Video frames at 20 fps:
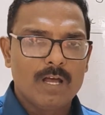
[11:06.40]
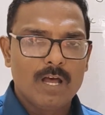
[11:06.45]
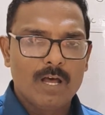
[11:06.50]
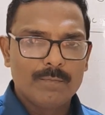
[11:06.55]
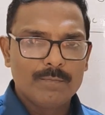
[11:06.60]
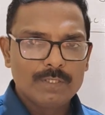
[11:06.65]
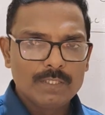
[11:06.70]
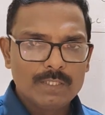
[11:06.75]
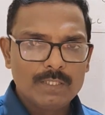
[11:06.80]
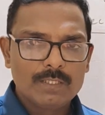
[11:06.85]

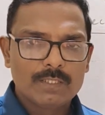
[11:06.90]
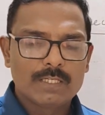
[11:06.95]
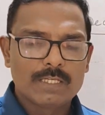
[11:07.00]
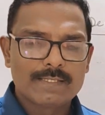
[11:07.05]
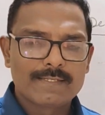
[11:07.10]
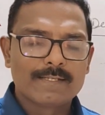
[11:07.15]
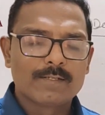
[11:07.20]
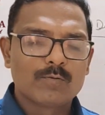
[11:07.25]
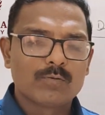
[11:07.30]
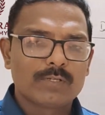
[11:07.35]
of the
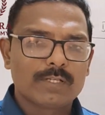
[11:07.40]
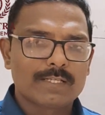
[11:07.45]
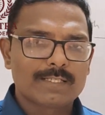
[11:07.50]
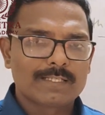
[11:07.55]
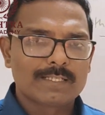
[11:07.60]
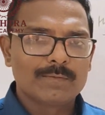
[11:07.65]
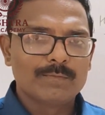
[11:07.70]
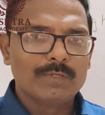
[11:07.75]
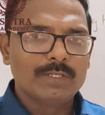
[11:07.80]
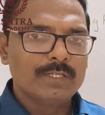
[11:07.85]
Constituent
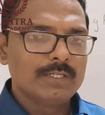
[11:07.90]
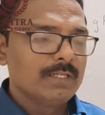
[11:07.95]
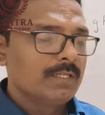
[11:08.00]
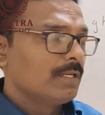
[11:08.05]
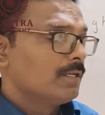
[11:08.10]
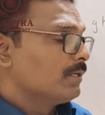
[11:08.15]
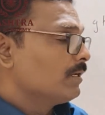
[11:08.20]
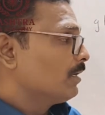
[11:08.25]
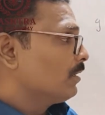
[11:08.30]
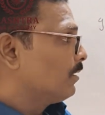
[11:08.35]
Assembly.
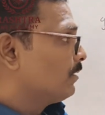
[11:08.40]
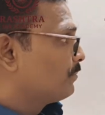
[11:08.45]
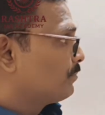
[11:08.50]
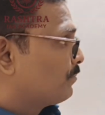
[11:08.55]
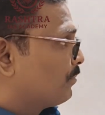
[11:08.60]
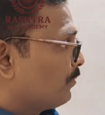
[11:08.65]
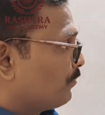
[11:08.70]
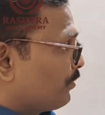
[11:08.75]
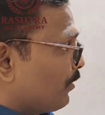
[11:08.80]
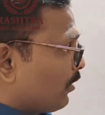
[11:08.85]

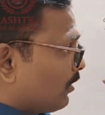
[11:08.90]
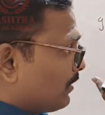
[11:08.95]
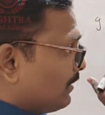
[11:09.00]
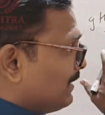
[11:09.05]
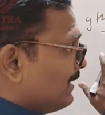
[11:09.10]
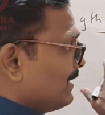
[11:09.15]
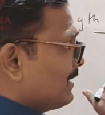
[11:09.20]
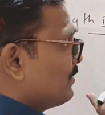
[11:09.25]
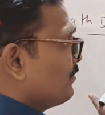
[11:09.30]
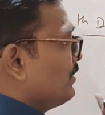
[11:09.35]
For
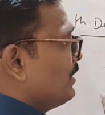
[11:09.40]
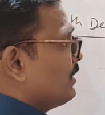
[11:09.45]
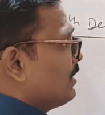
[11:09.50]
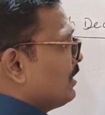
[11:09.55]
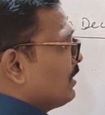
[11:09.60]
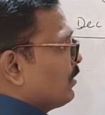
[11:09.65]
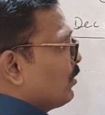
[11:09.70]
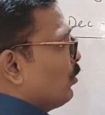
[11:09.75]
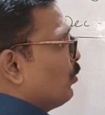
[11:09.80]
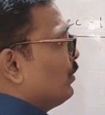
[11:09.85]
this
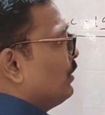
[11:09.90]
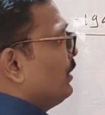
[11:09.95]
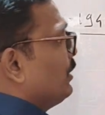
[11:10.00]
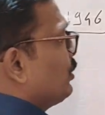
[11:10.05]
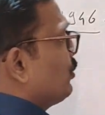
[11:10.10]
meeting, only